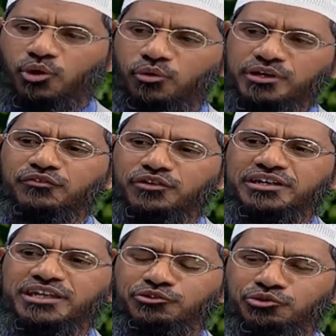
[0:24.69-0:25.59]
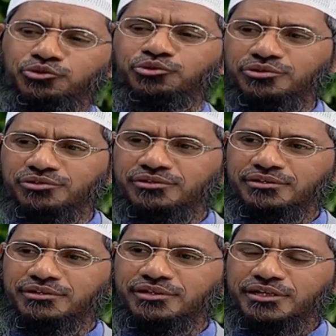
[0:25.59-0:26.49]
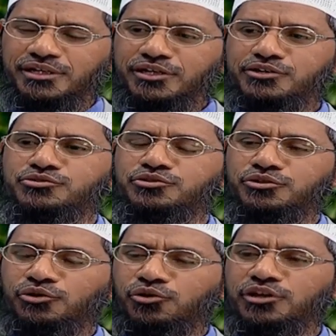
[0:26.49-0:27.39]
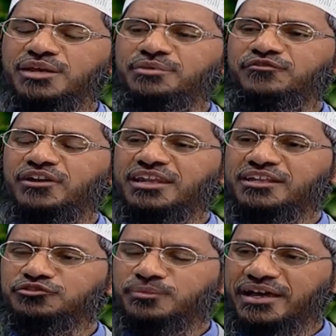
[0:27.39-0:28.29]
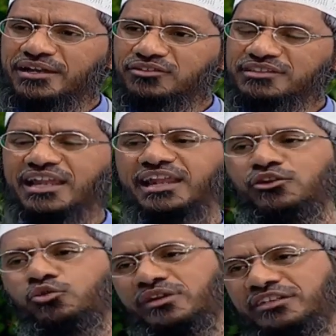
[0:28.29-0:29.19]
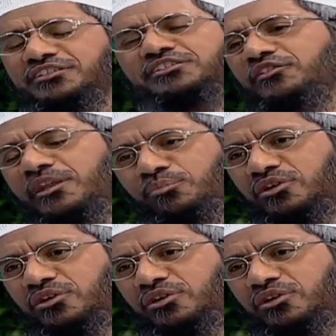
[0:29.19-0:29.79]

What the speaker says: Whatever deed you do, it should only be for Allah subhanahu wa ta'ala and no one else. This is very